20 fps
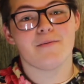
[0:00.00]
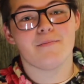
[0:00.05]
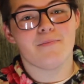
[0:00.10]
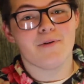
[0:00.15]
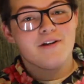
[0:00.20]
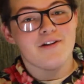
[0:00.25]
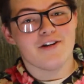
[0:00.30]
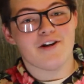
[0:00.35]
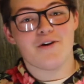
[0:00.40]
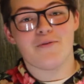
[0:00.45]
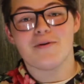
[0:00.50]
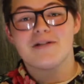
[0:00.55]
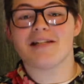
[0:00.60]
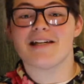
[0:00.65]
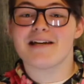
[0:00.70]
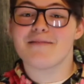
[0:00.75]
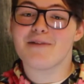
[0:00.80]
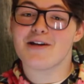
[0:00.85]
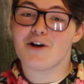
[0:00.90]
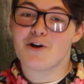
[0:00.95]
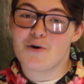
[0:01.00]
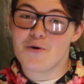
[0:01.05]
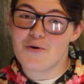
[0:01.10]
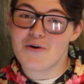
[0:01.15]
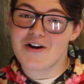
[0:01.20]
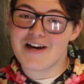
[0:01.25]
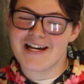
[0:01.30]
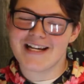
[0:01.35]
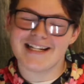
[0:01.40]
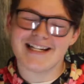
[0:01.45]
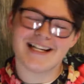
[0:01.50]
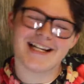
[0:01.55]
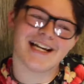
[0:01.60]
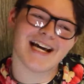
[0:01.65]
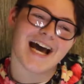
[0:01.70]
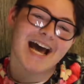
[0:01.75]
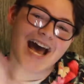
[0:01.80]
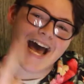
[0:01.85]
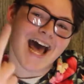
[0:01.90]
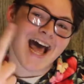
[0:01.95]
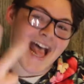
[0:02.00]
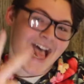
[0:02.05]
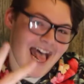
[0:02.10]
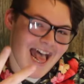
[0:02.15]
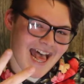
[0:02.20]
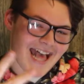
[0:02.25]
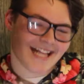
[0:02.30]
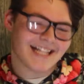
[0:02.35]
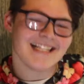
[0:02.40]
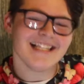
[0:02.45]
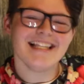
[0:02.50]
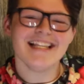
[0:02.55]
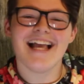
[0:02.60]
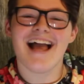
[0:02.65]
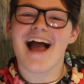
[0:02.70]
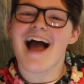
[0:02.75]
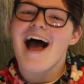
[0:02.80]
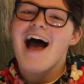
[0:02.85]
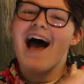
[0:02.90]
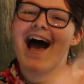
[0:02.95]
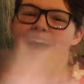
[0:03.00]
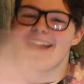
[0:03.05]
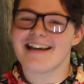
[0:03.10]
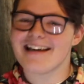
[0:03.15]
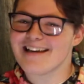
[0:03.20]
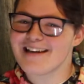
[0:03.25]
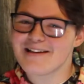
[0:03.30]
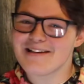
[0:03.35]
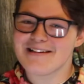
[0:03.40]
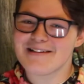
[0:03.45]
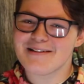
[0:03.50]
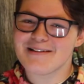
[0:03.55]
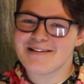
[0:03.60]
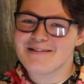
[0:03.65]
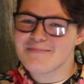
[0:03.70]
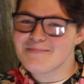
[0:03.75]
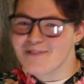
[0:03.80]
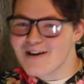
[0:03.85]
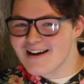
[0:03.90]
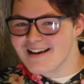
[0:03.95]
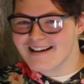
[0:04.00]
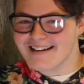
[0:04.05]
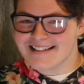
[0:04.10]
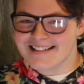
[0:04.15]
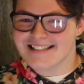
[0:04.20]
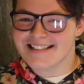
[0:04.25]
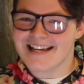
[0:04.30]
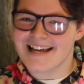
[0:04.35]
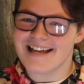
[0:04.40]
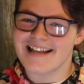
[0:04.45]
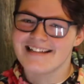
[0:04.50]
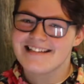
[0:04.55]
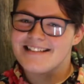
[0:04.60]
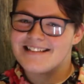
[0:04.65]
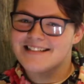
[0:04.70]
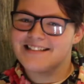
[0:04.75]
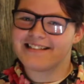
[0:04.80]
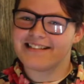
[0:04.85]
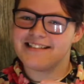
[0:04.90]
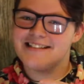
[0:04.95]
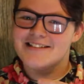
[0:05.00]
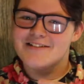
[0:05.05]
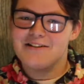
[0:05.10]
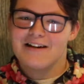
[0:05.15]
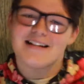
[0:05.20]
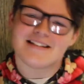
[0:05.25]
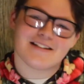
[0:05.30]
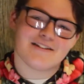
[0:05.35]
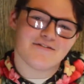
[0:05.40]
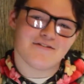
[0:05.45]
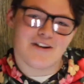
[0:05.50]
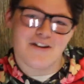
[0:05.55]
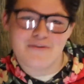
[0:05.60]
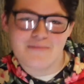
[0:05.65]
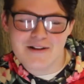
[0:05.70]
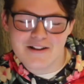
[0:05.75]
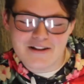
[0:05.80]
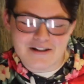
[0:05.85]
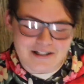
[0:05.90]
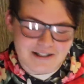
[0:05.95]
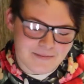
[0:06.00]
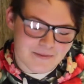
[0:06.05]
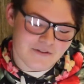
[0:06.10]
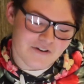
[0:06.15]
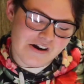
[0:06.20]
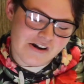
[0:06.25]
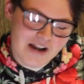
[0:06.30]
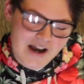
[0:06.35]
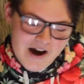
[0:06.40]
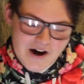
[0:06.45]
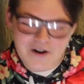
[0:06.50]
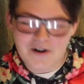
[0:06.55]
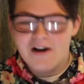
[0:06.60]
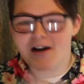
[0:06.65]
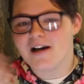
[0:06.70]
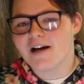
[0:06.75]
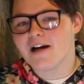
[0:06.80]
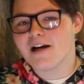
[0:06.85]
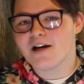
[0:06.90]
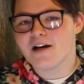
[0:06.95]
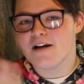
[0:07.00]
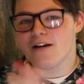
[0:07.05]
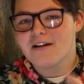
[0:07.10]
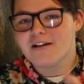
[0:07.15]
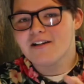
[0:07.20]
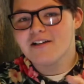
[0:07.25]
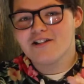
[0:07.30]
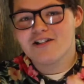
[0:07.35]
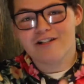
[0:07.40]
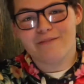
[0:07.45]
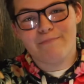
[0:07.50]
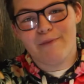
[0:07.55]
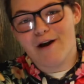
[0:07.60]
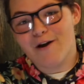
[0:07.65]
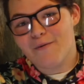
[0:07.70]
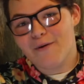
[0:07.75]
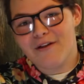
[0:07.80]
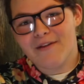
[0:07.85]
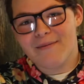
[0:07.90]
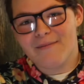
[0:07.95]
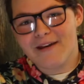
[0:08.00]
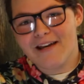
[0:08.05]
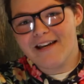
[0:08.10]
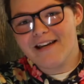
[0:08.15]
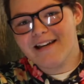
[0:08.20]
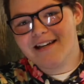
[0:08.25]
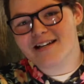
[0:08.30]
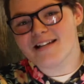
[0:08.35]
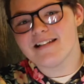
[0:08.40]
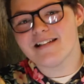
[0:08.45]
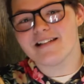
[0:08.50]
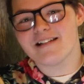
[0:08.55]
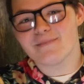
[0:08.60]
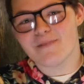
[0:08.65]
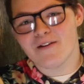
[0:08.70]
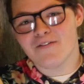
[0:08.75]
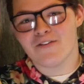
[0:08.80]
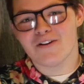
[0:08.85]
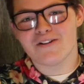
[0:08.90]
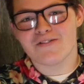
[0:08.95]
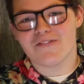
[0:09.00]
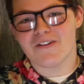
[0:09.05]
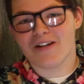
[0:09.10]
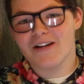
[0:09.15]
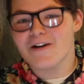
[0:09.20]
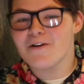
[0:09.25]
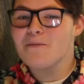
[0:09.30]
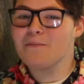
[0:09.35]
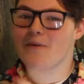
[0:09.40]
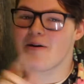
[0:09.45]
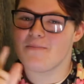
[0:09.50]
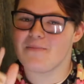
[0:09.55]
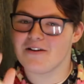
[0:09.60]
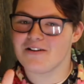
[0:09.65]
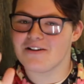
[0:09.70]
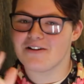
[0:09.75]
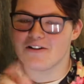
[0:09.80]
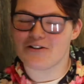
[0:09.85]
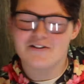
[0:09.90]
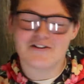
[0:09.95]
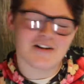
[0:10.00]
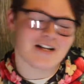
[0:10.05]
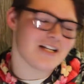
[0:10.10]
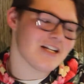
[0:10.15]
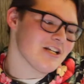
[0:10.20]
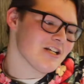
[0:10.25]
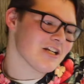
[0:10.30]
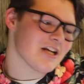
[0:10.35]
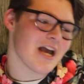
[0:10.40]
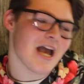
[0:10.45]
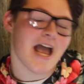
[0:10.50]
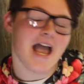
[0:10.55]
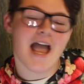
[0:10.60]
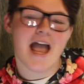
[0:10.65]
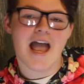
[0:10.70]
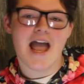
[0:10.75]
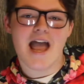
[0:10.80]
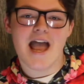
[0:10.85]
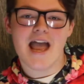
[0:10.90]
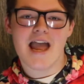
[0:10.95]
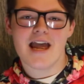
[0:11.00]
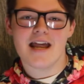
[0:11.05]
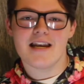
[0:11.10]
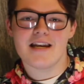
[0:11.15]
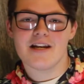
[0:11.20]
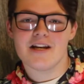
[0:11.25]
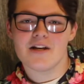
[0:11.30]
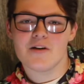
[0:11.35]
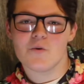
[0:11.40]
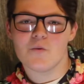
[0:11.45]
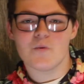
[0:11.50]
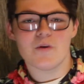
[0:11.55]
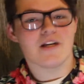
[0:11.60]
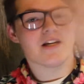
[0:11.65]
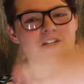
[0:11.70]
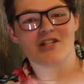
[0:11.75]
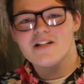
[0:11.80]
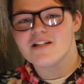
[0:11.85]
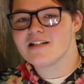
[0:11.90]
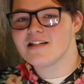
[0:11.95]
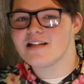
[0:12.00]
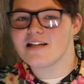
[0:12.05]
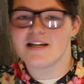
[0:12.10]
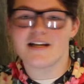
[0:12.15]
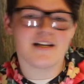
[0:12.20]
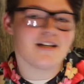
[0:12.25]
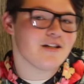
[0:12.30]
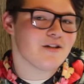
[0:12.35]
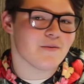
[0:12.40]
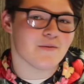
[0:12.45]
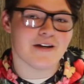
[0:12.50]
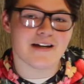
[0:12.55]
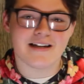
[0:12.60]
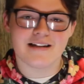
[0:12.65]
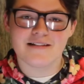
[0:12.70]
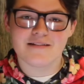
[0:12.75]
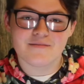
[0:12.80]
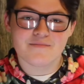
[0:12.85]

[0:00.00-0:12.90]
But you know, once I get my coin, I can get products, and you guys can follow my looks. But right now, just bear with me, because it's my first video, it might be a little cringe, and we can just get into it.